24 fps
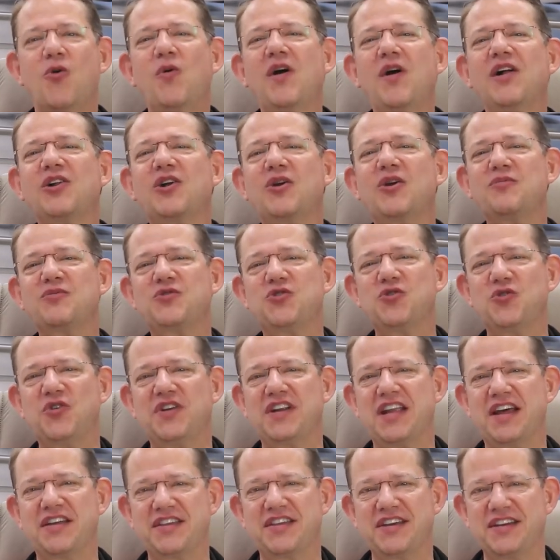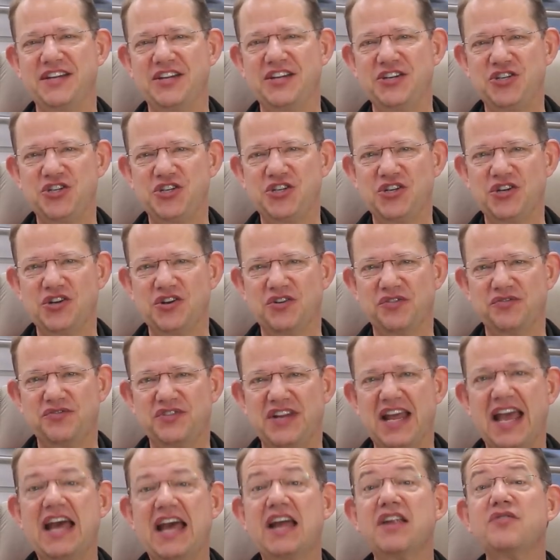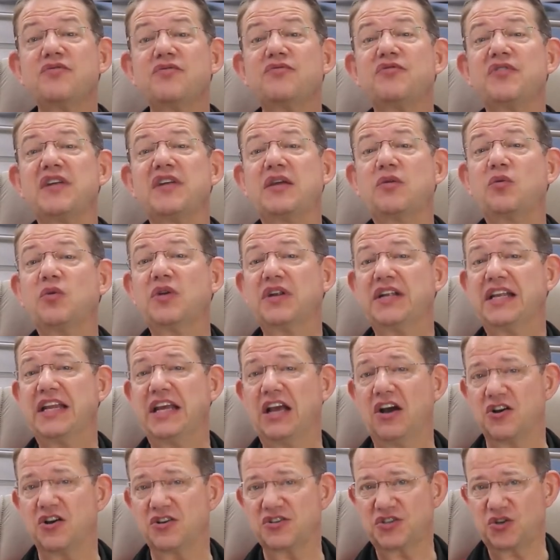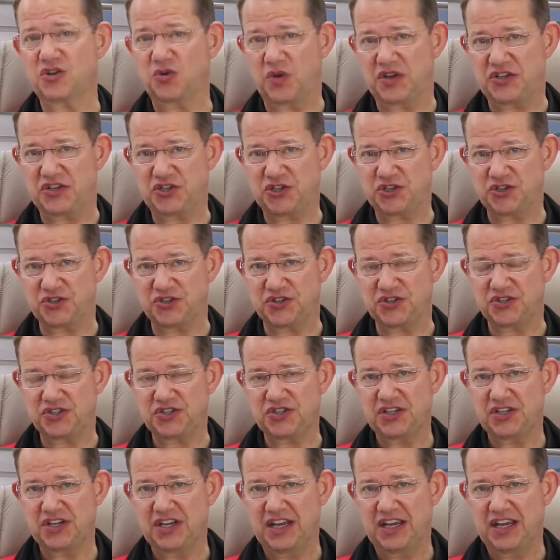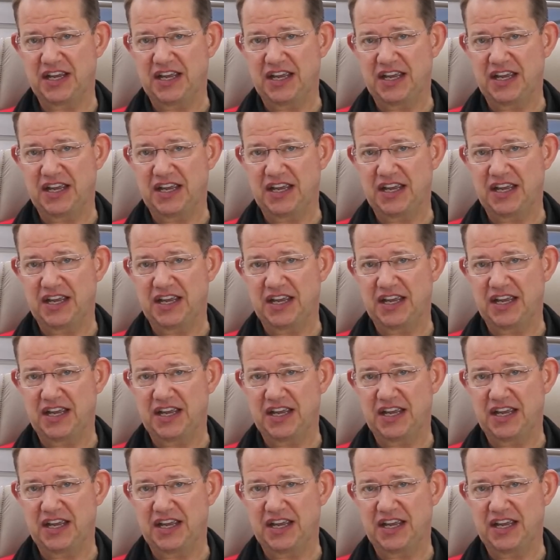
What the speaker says: Welcome to another edition of Dan Frequently Asked Questions.